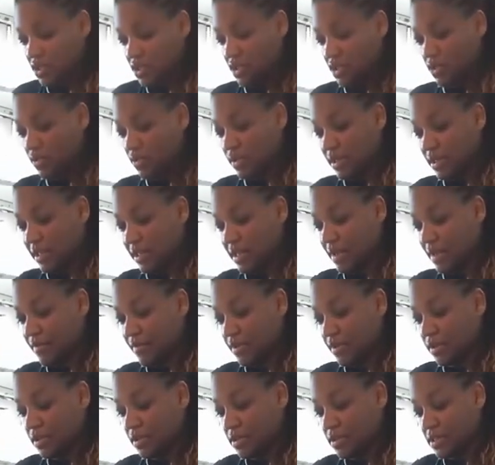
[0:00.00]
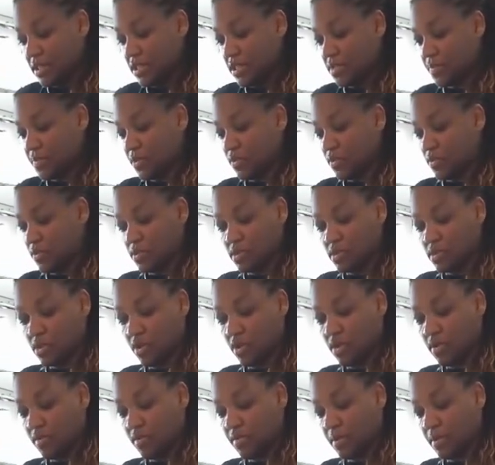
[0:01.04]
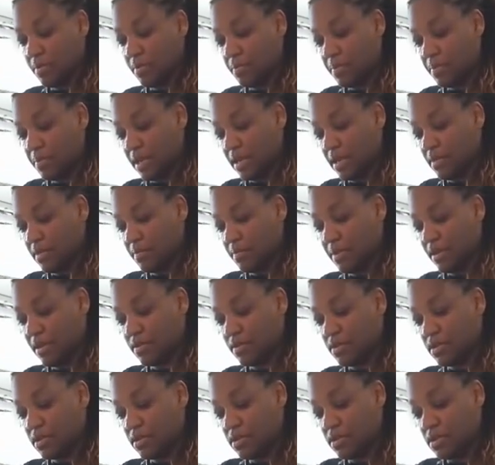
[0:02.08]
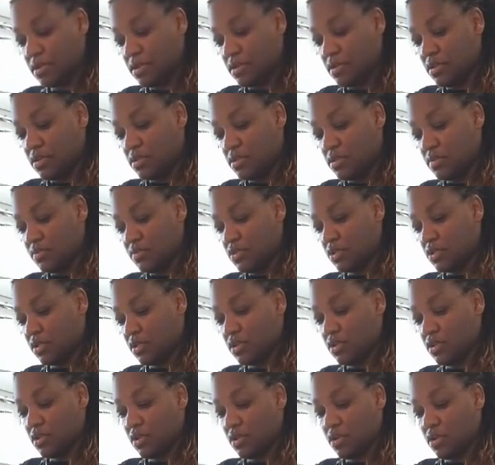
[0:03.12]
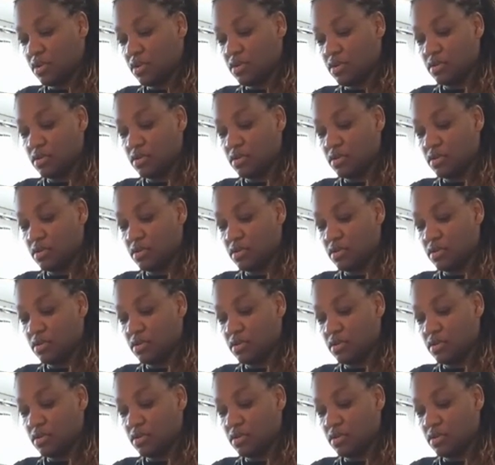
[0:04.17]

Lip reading: 2 level teaspoons of baking powder. I'm just going to knock.